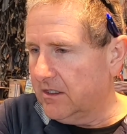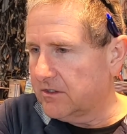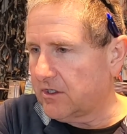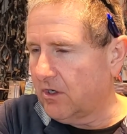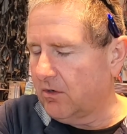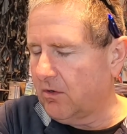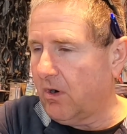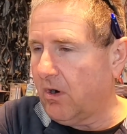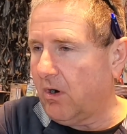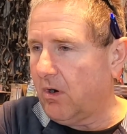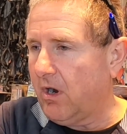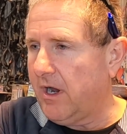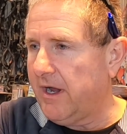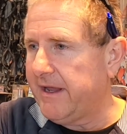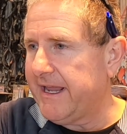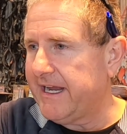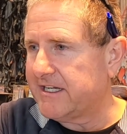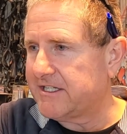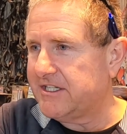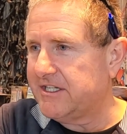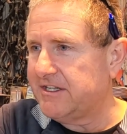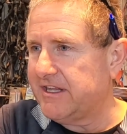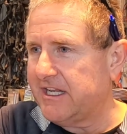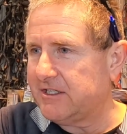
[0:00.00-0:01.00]
So I
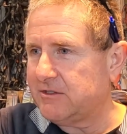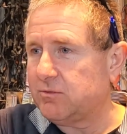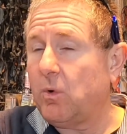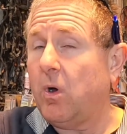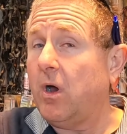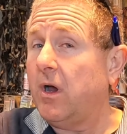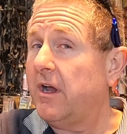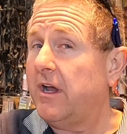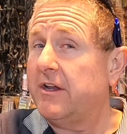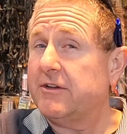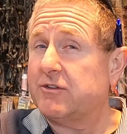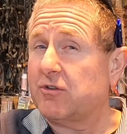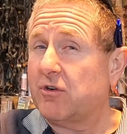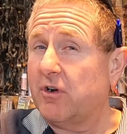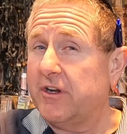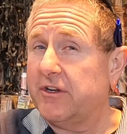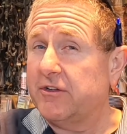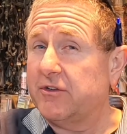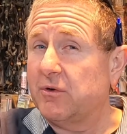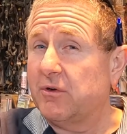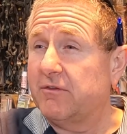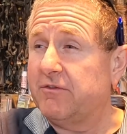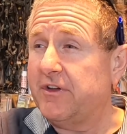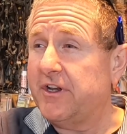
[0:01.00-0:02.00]
actually, that's why I try
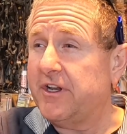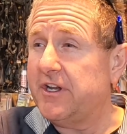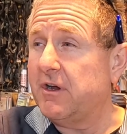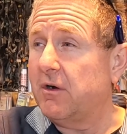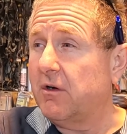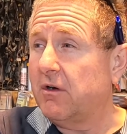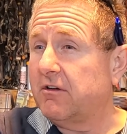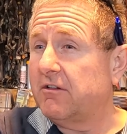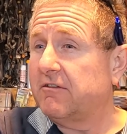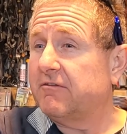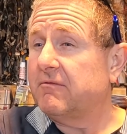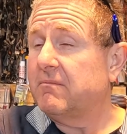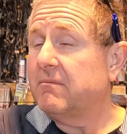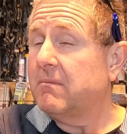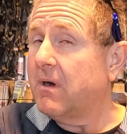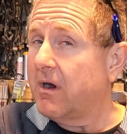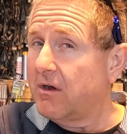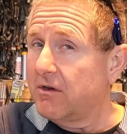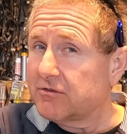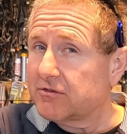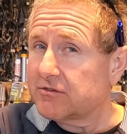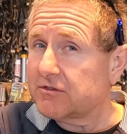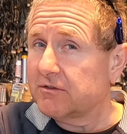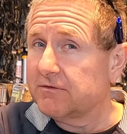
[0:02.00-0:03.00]
to do a video of
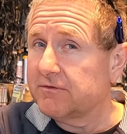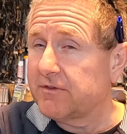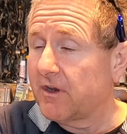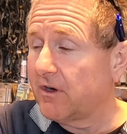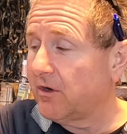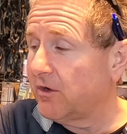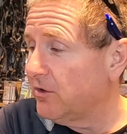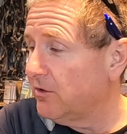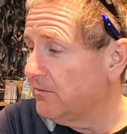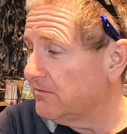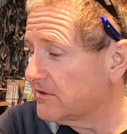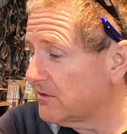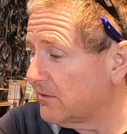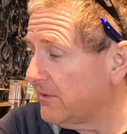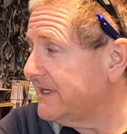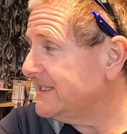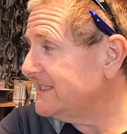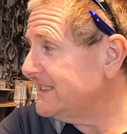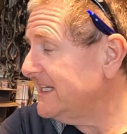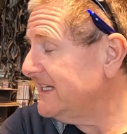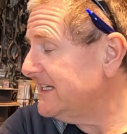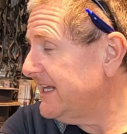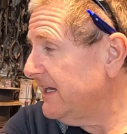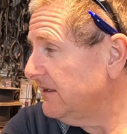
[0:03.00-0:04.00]
most of the looms that we
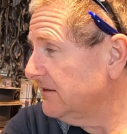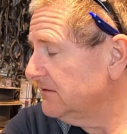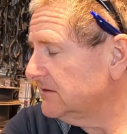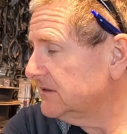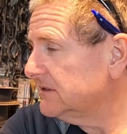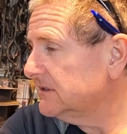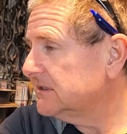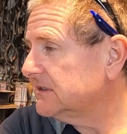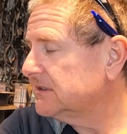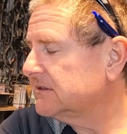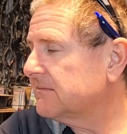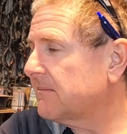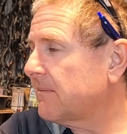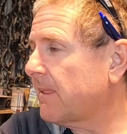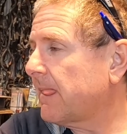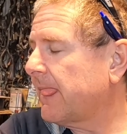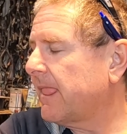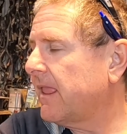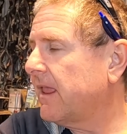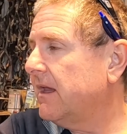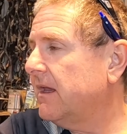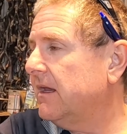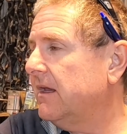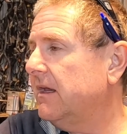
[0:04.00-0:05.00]
send out.
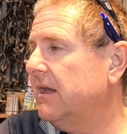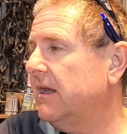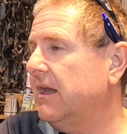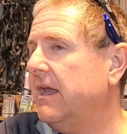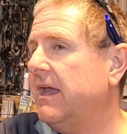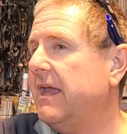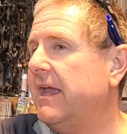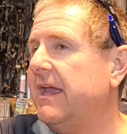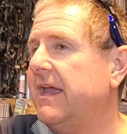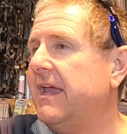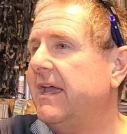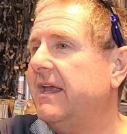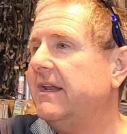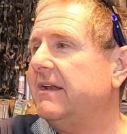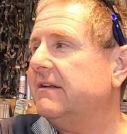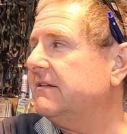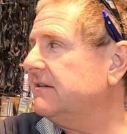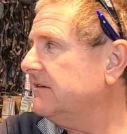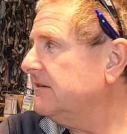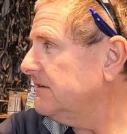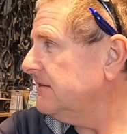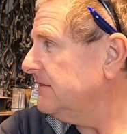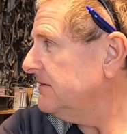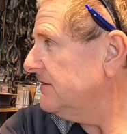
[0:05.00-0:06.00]
And...